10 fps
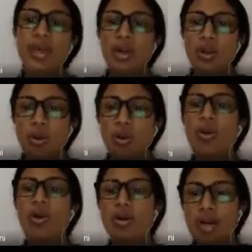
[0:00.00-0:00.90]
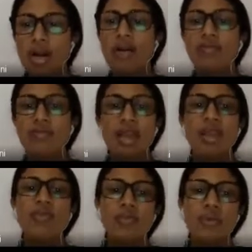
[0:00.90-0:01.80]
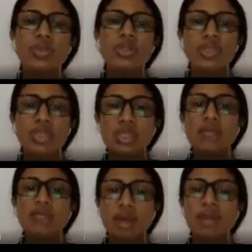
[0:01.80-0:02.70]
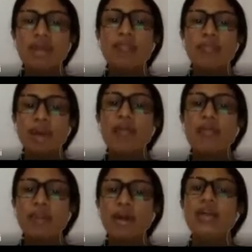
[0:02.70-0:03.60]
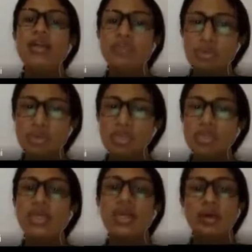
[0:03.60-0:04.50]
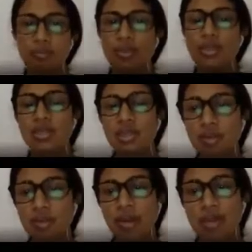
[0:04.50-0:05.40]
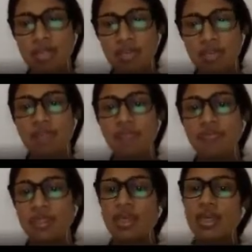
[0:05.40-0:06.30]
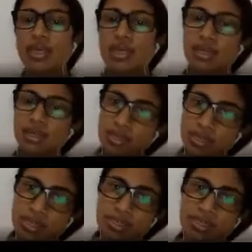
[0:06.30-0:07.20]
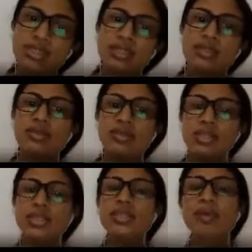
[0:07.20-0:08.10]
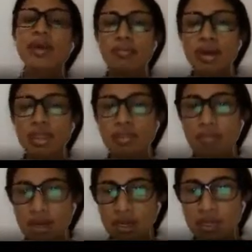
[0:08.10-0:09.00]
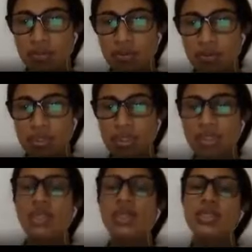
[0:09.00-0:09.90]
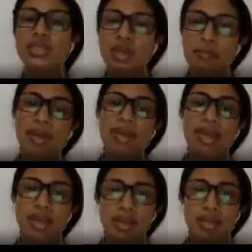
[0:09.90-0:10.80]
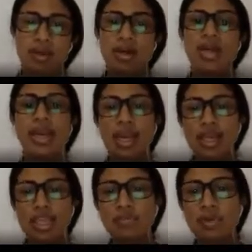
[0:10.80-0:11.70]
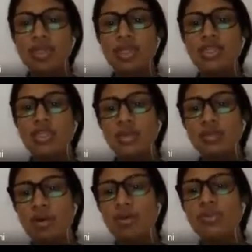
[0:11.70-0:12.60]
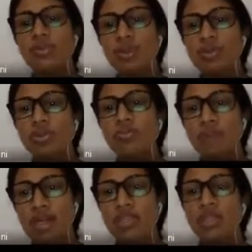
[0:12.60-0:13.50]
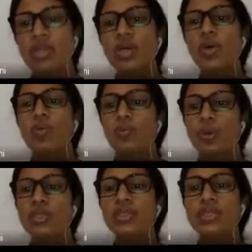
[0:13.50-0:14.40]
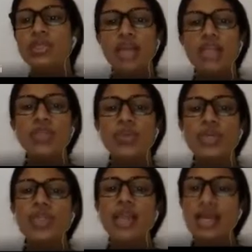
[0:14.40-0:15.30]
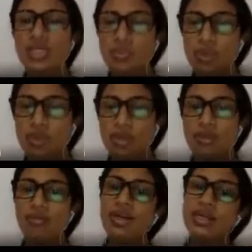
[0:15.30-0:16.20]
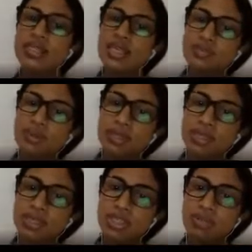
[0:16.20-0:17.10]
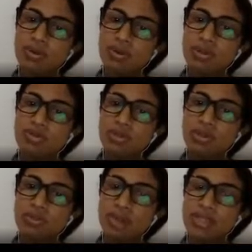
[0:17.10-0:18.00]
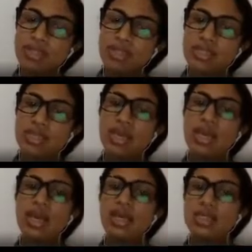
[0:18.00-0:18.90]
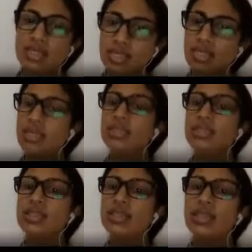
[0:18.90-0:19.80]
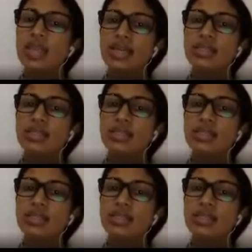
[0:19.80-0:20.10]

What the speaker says: Long run value was determined by market forces. General price level, it is determined by the market forces, supply and demand. Expectation about the future price were tied to it as well. What is expectation about the future prices? It is another thing that